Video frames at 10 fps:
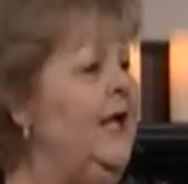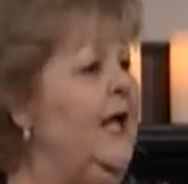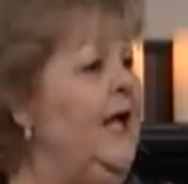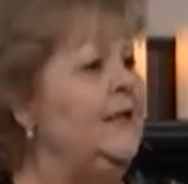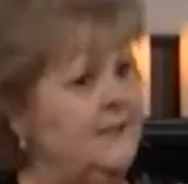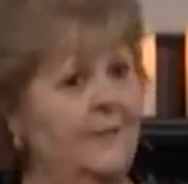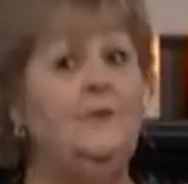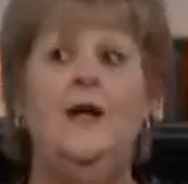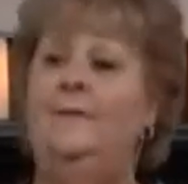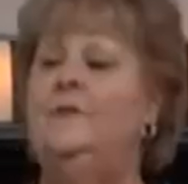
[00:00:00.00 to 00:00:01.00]

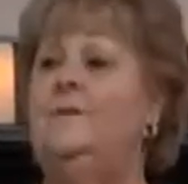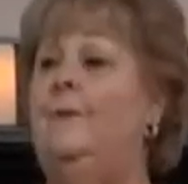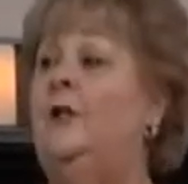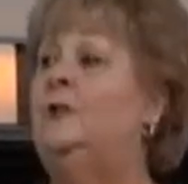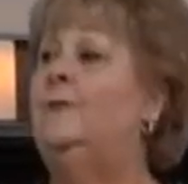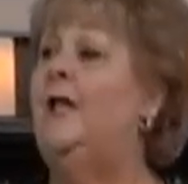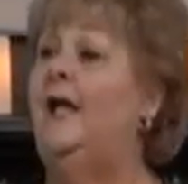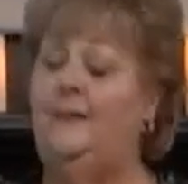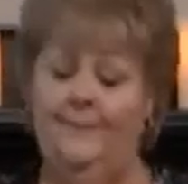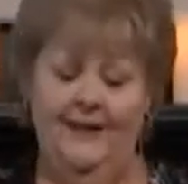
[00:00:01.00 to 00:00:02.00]
sometimes
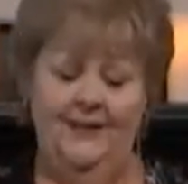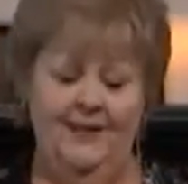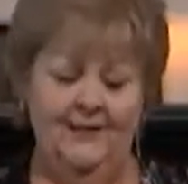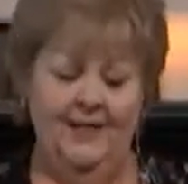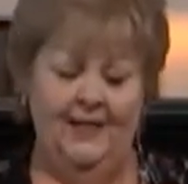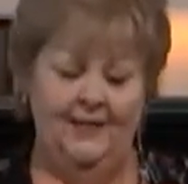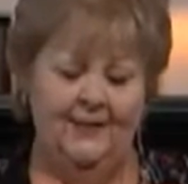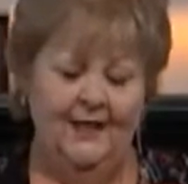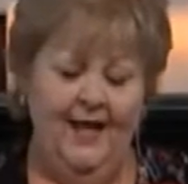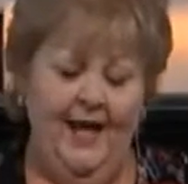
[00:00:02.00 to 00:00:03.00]
multiplied abundantly.
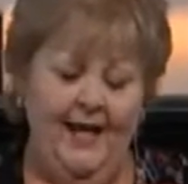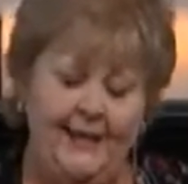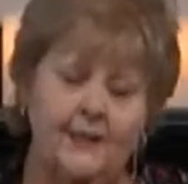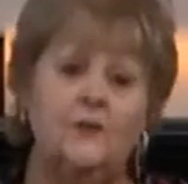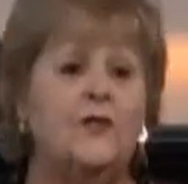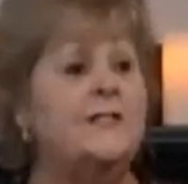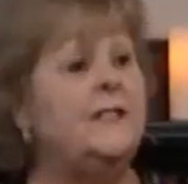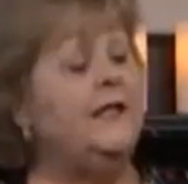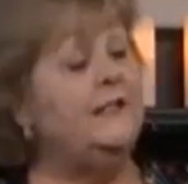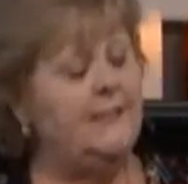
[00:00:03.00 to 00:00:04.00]
An
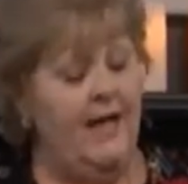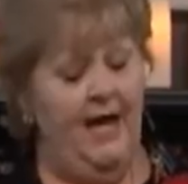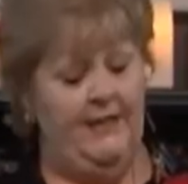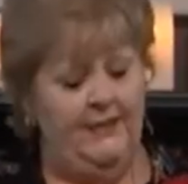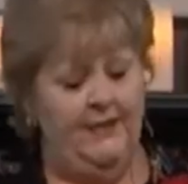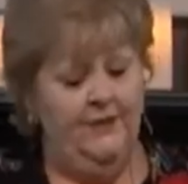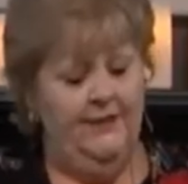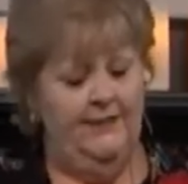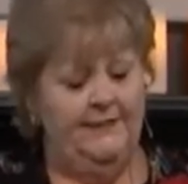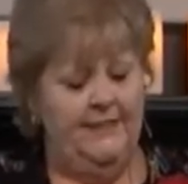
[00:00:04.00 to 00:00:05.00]
interesting aside here
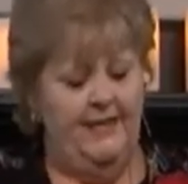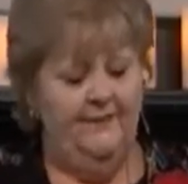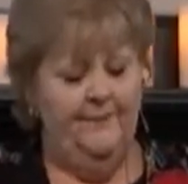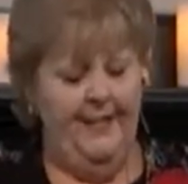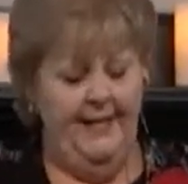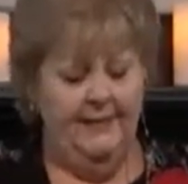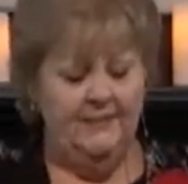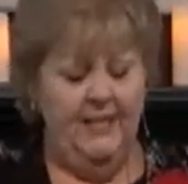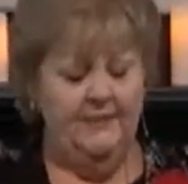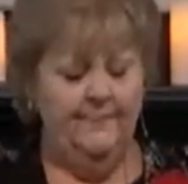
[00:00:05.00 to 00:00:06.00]
is that if my
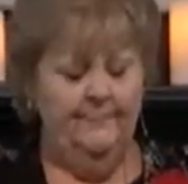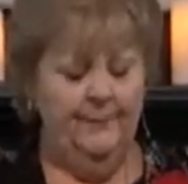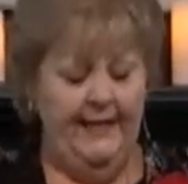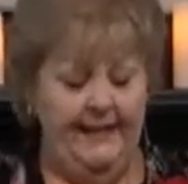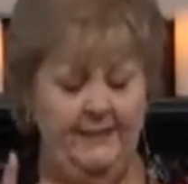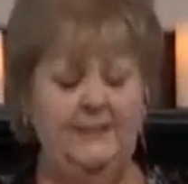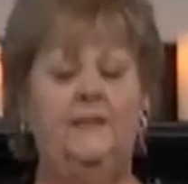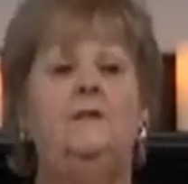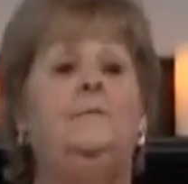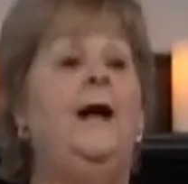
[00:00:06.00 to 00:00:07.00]
ex-husband plays
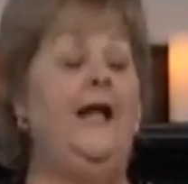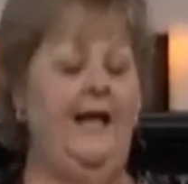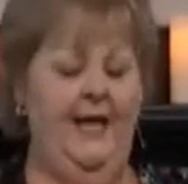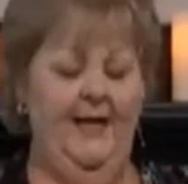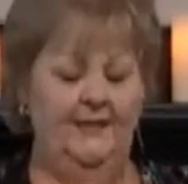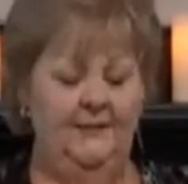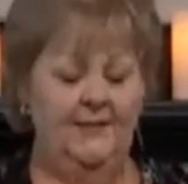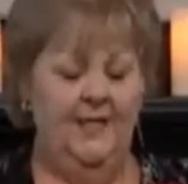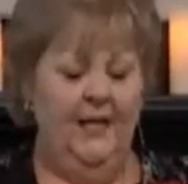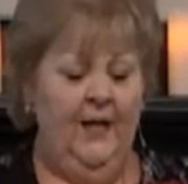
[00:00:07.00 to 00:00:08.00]
into my hands,
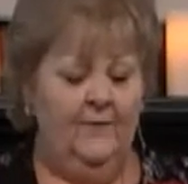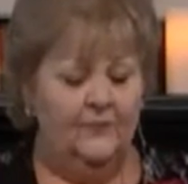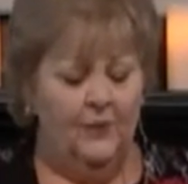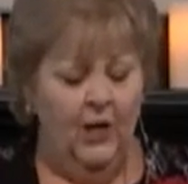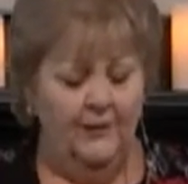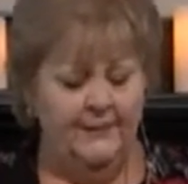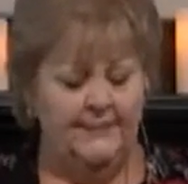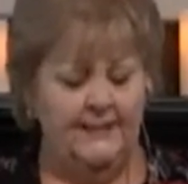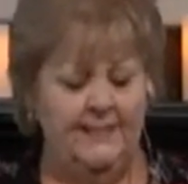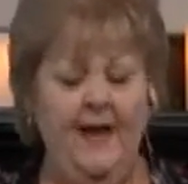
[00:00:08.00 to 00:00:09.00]
for all this
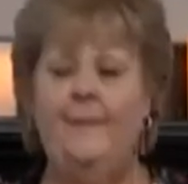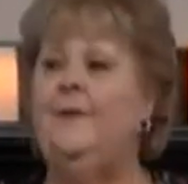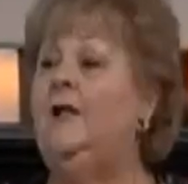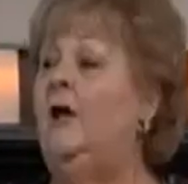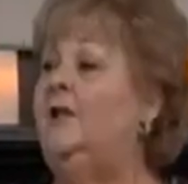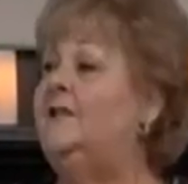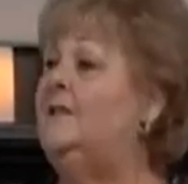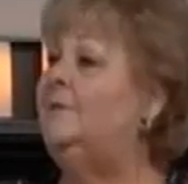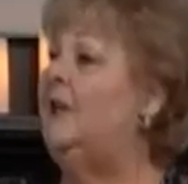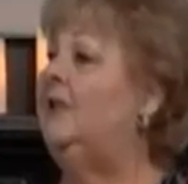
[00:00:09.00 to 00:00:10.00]
is happening on a
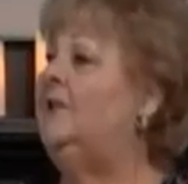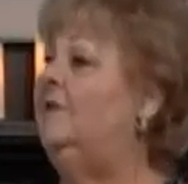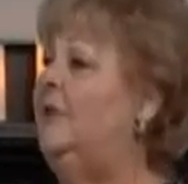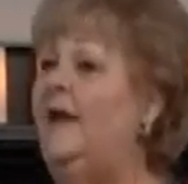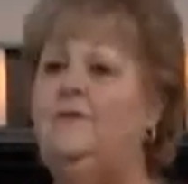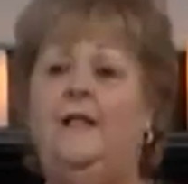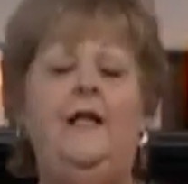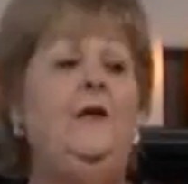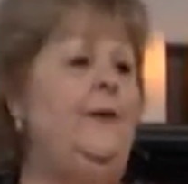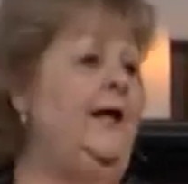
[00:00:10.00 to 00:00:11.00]
subjective level
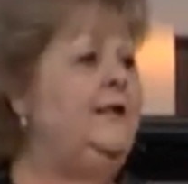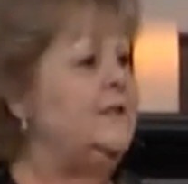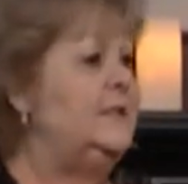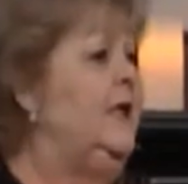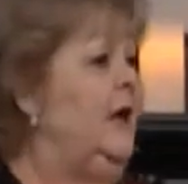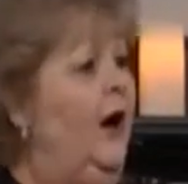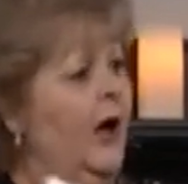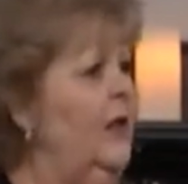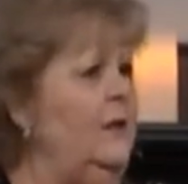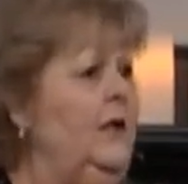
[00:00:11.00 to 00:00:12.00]
anyway, and it's
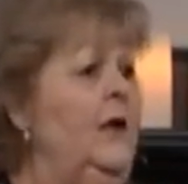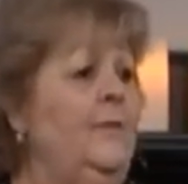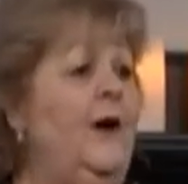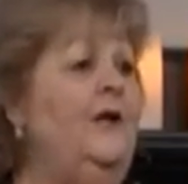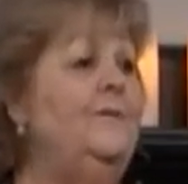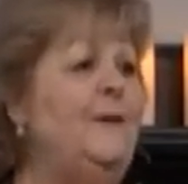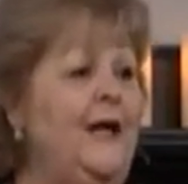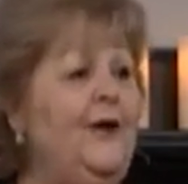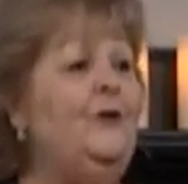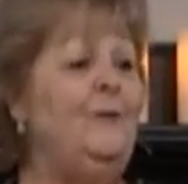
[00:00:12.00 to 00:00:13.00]
all part of my
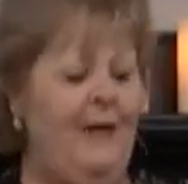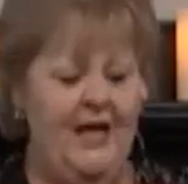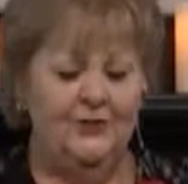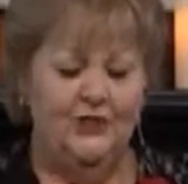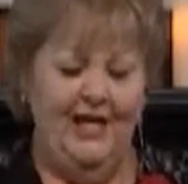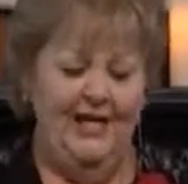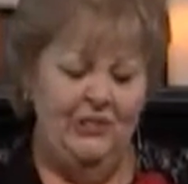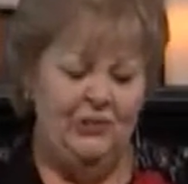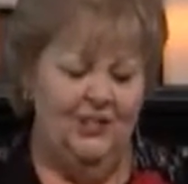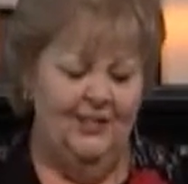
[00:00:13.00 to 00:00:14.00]
own
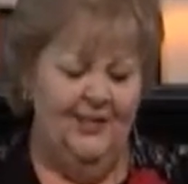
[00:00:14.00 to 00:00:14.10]
imagination,